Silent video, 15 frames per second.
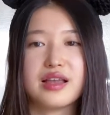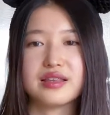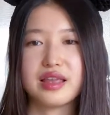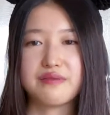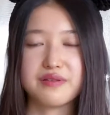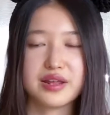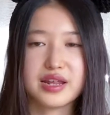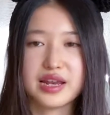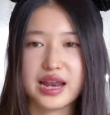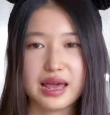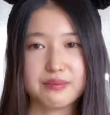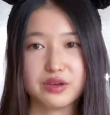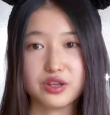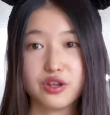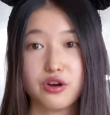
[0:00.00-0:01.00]
definitely let
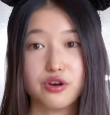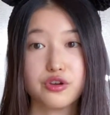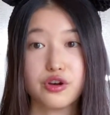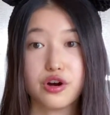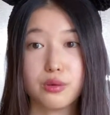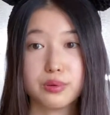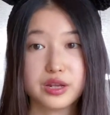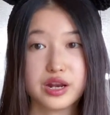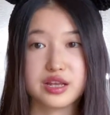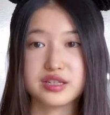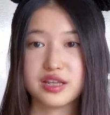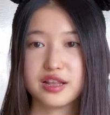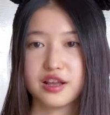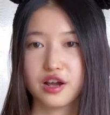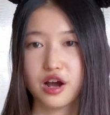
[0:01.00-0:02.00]
me know your opinions
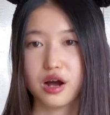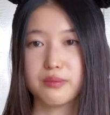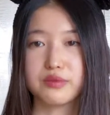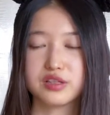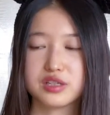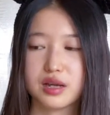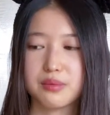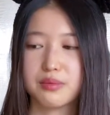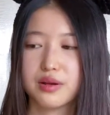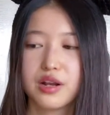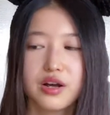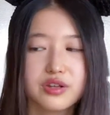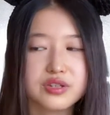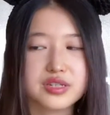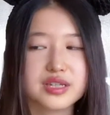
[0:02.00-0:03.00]
in the comments down
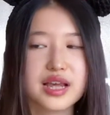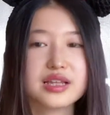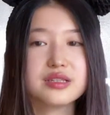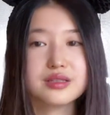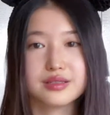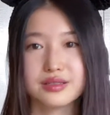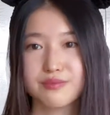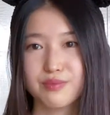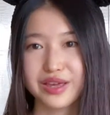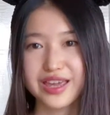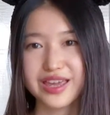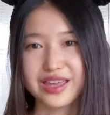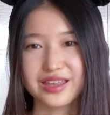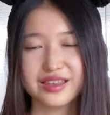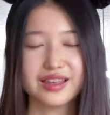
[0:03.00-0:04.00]
below. So let's
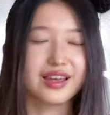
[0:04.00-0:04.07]
begin.